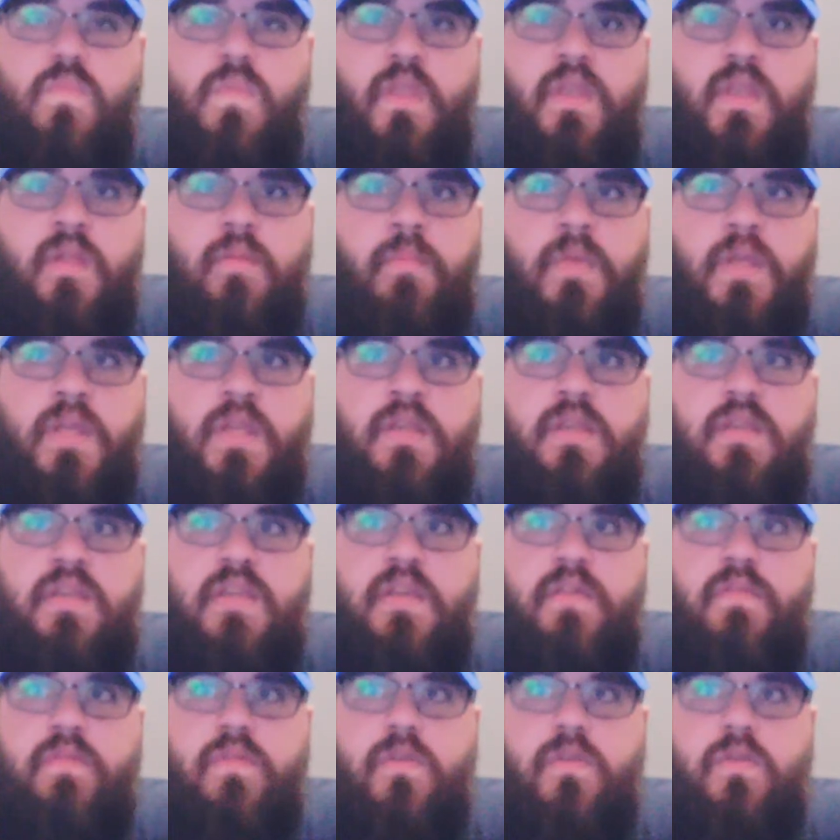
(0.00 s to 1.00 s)
And may he
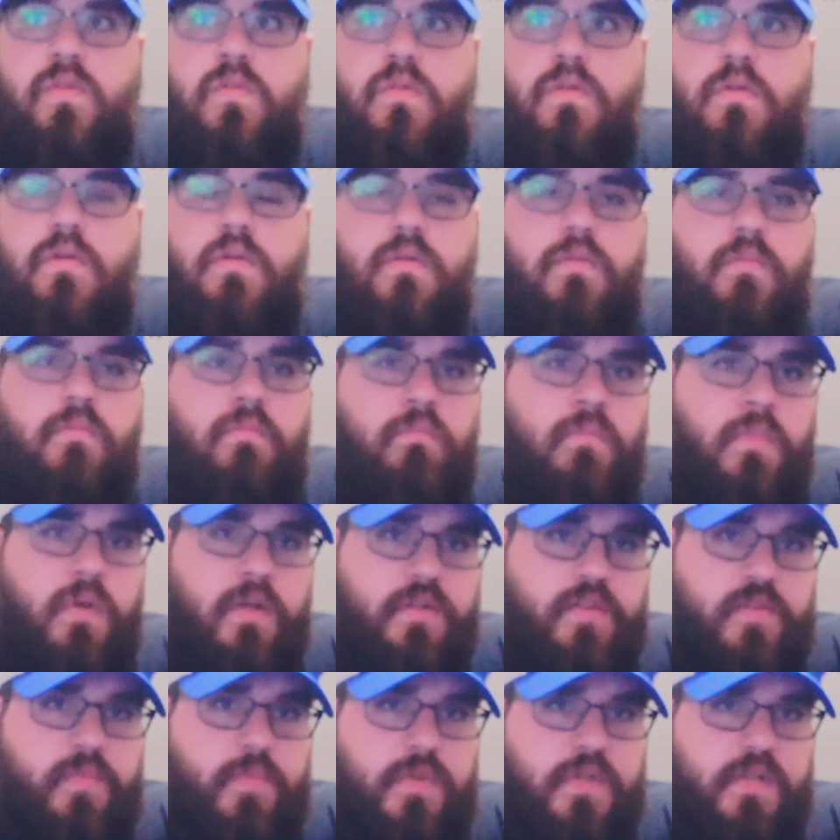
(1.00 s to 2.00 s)
give you
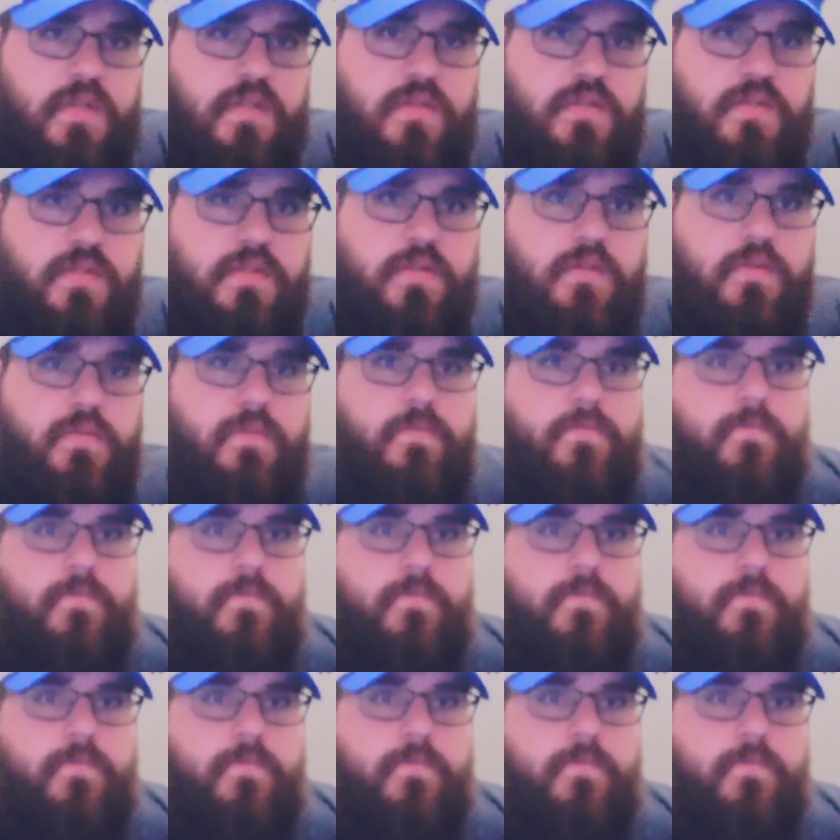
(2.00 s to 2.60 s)
much peace.